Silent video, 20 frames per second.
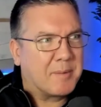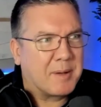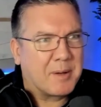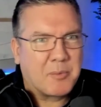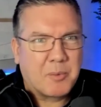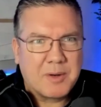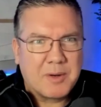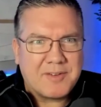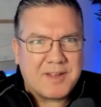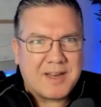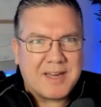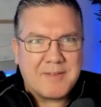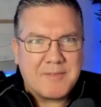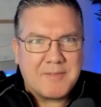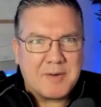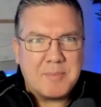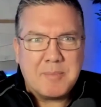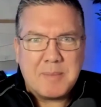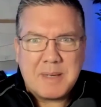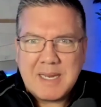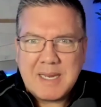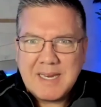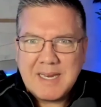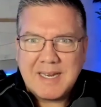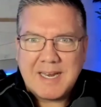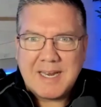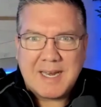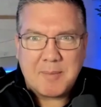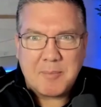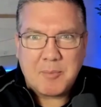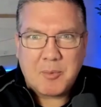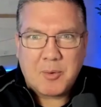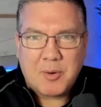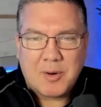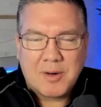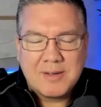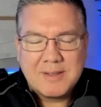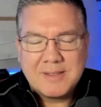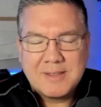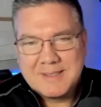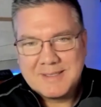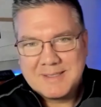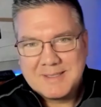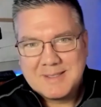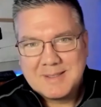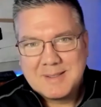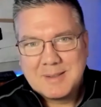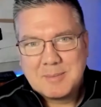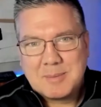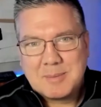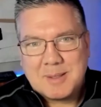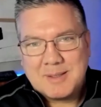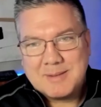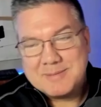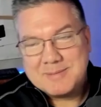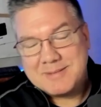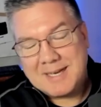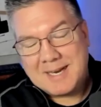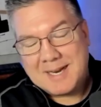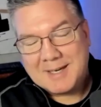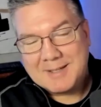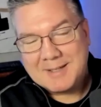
Like, what does that even mean anymore? But yeah,